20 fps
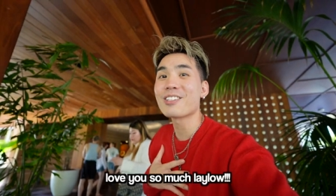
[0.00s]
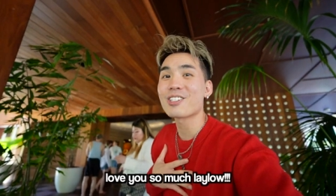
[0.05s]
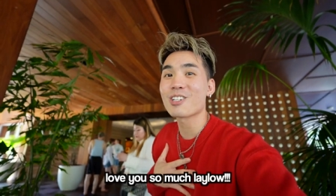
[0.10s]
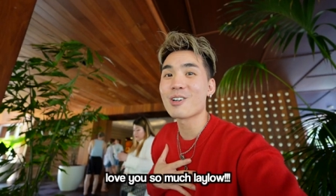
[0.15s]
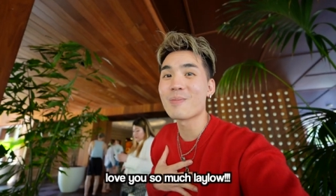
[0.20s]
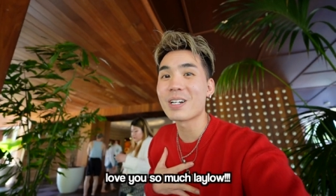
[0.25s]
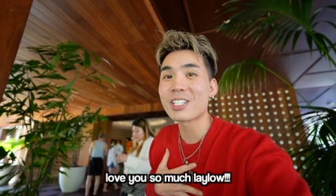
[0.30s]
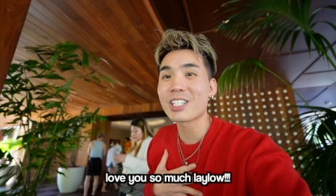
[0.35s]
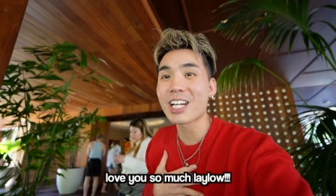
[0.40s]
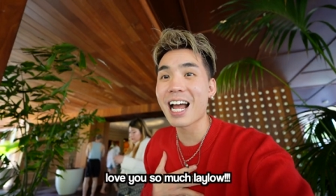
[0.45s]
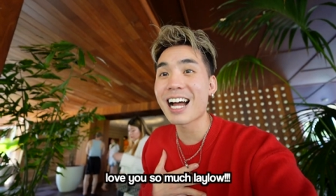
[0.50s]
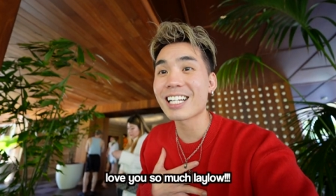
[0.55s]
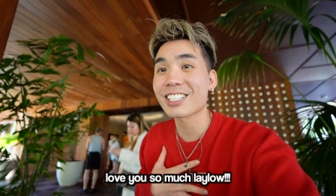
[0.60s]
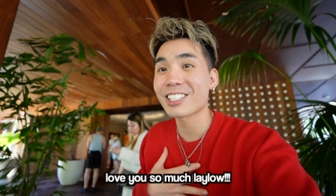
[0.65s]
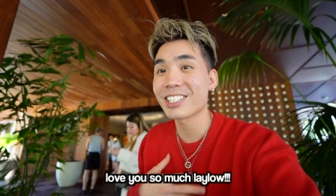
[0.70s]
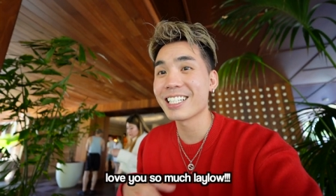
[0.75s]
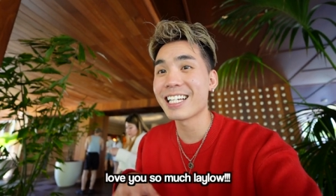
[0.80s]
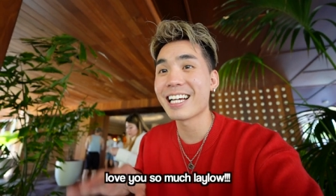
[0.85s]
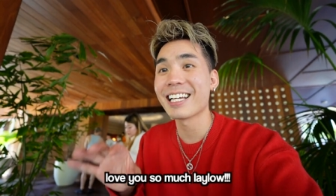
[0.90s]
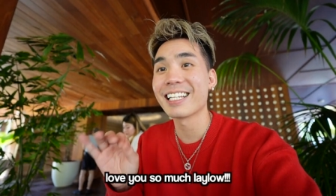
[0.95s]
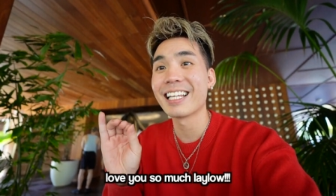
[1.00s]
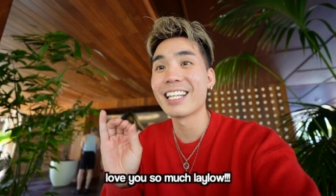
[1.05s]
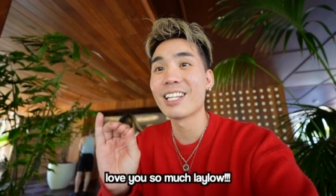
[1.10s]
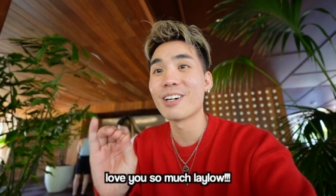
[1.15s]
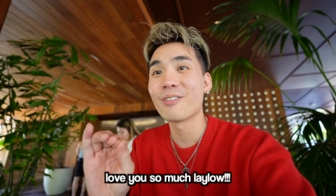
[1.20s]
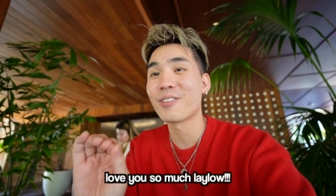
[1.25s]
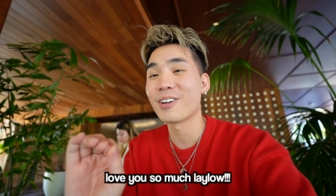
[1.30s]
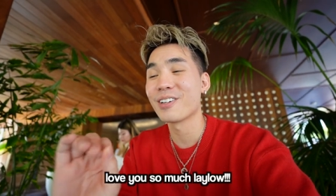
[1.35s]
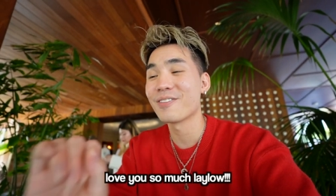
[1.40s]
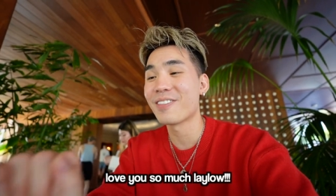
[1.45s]
you so much Ashley and
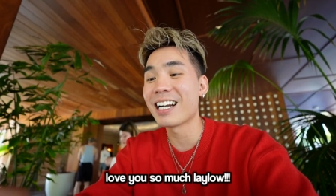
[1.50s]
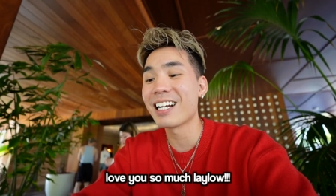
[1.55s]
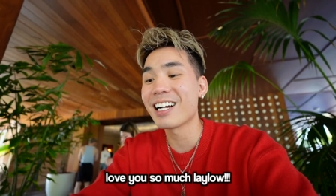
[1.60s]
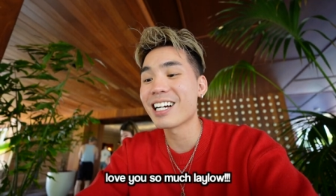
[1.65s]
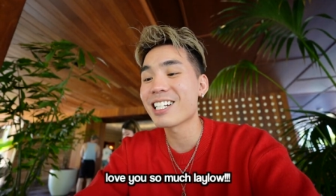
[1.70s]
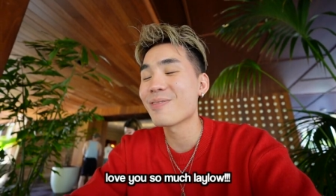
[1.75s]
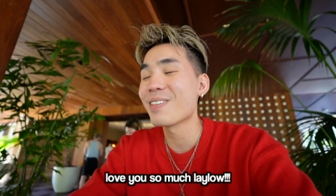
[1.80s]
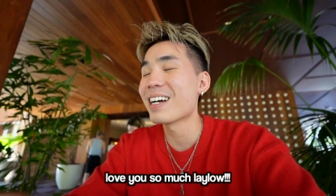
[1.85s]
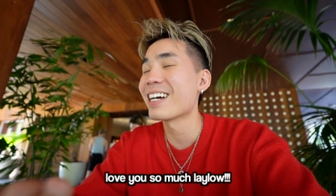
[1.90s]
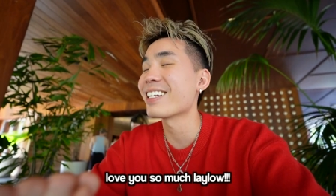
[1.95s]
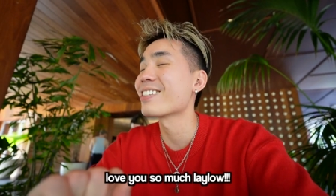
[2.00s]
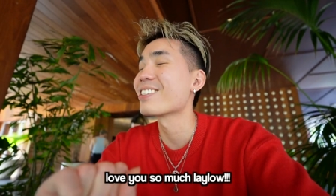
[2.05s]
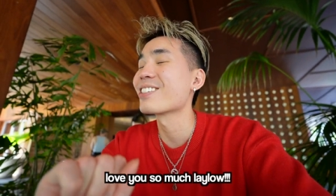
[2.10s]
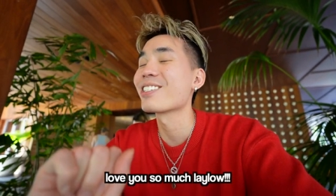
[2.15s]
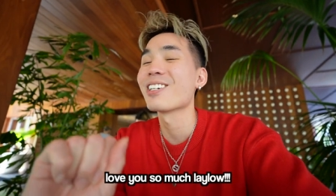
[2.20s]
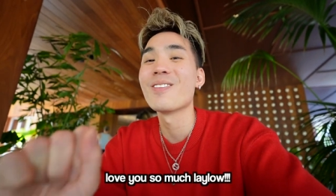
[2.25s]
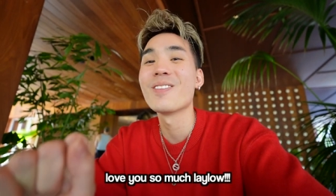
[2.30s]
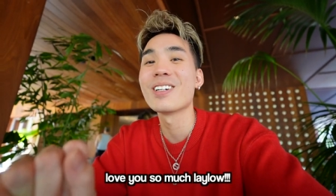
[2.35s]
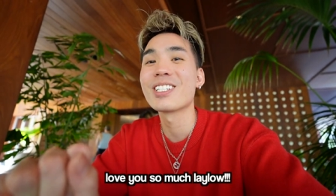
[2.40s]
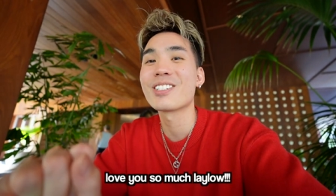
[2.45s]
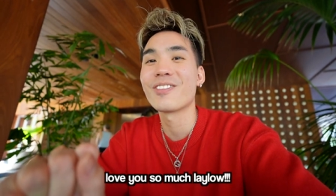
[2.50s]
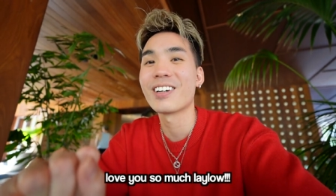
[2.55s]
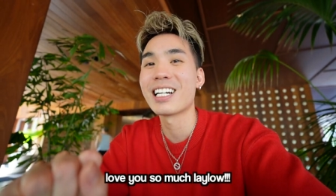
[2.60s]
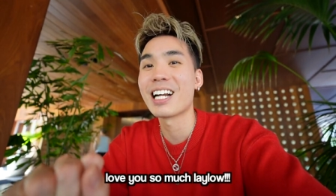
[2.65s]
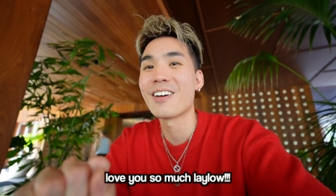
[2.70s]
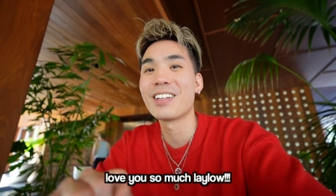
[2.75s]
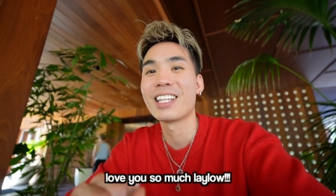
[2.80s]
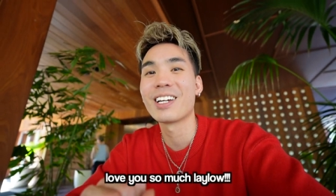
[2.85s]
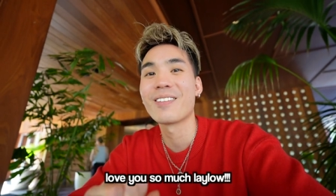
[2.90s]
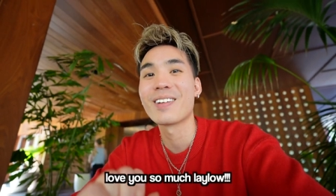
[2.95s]
Laylow for inviting us. We had so much fun.
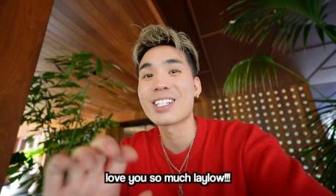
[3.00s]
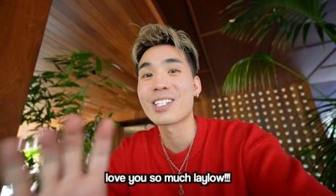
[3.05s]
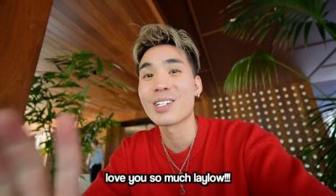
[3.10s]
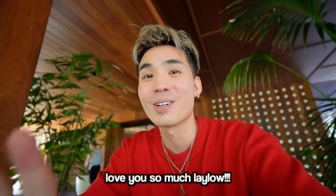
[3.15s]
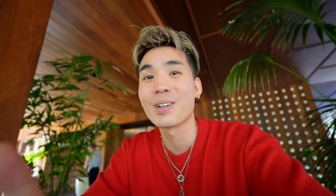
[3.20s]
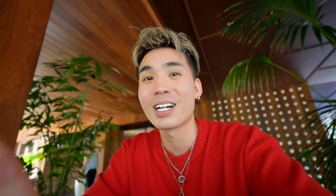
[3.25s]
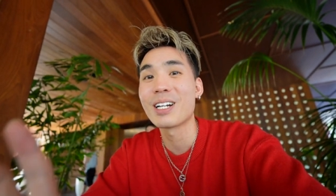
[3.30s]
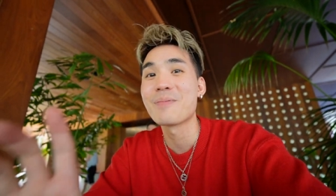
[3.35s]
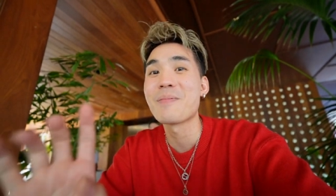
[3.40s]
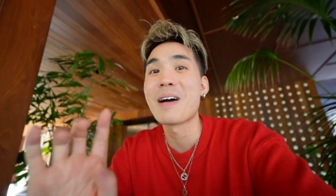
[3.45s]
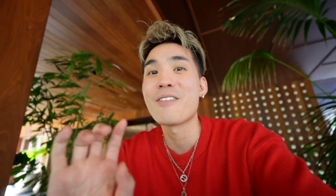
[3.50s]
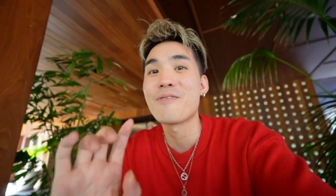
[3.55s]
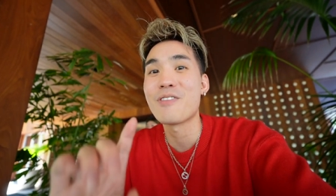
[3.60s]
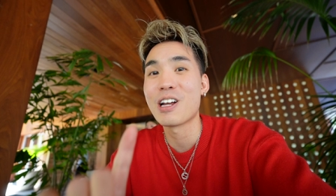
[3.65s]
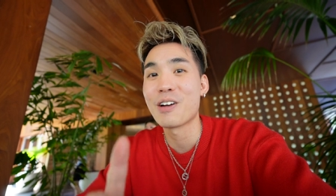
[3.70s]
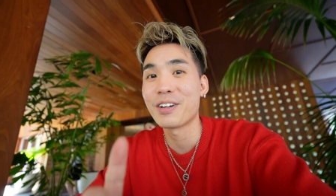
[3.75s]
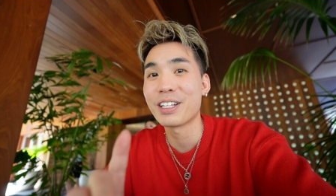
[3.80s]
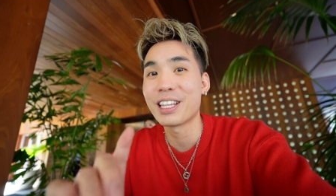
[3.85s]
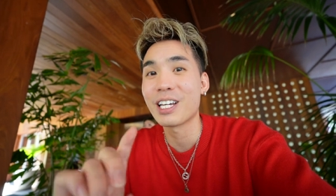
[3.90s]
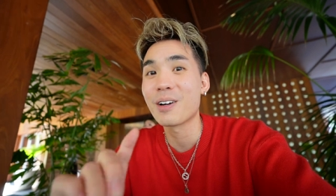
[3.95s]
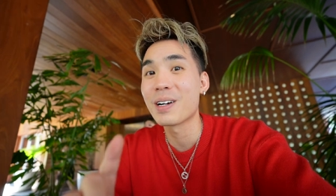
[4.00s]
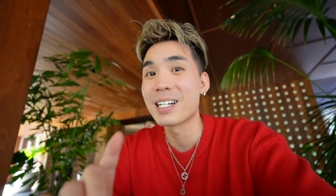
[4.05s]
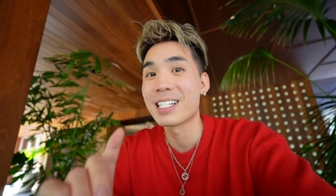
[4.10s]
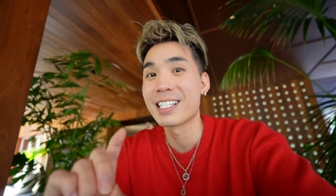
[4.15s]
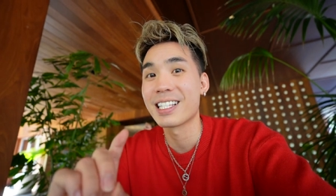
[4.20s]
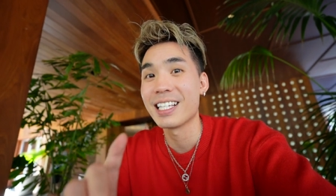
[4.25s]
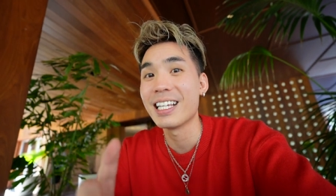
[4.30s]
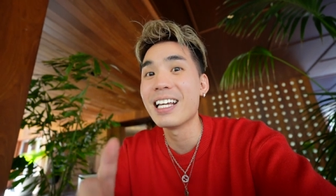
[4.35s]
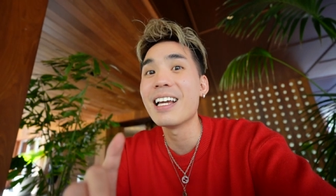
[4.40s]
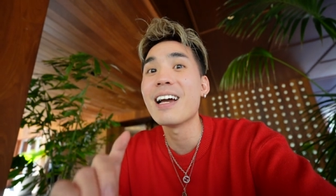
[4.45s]
Everything was so good. My favorite thing
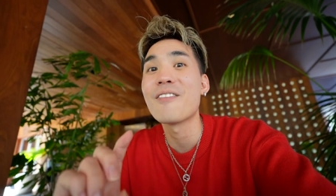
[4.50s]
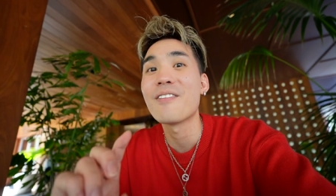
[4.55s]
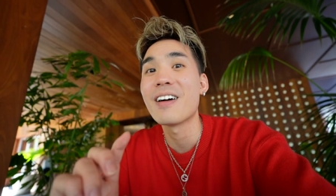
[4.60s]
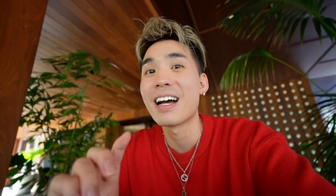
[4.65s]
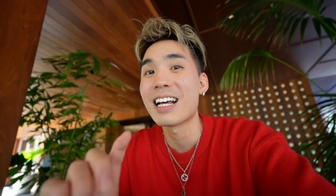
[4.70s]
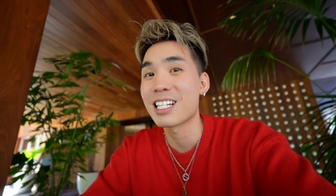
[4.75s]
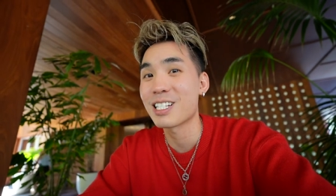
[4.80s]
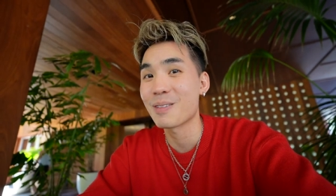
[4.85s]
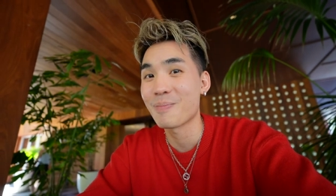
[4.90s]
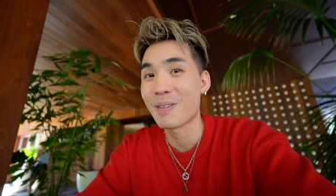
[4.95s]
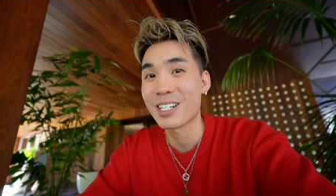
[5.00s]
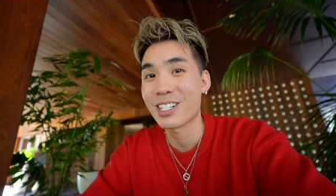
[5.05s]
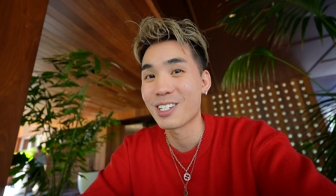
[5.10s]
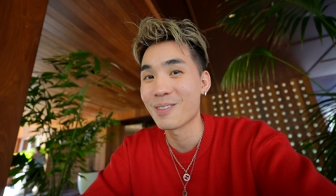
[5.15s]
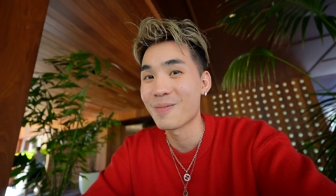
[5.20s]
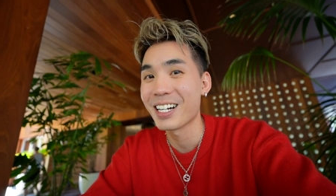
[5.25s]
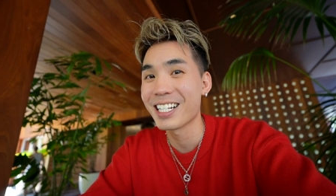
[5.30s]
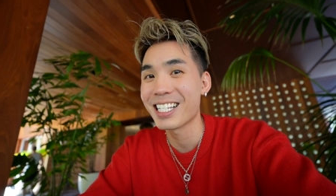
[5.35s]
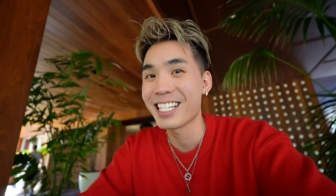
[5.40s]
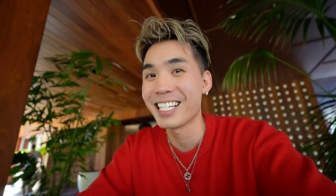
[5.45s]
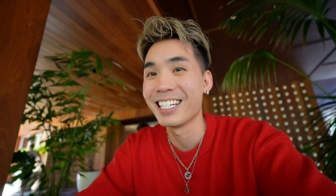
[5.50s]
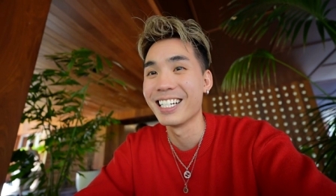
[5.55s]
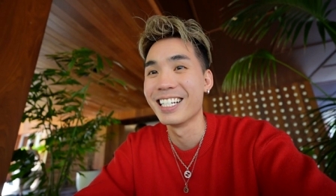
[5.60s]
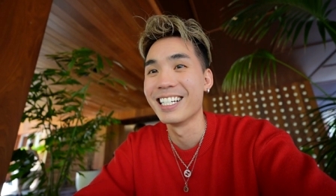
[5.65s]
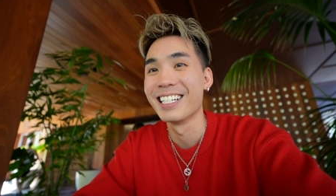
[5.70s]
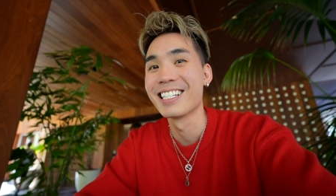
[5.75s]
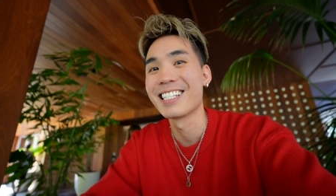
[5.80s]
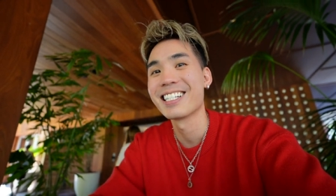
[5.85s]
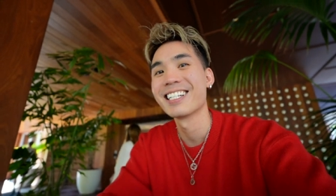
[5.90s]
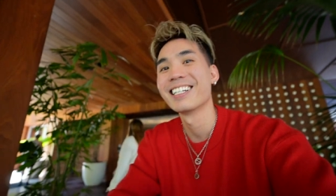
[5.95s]
was the espresso
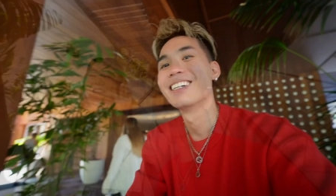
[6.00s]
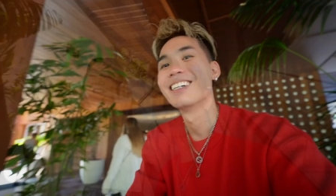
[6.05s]
martinis.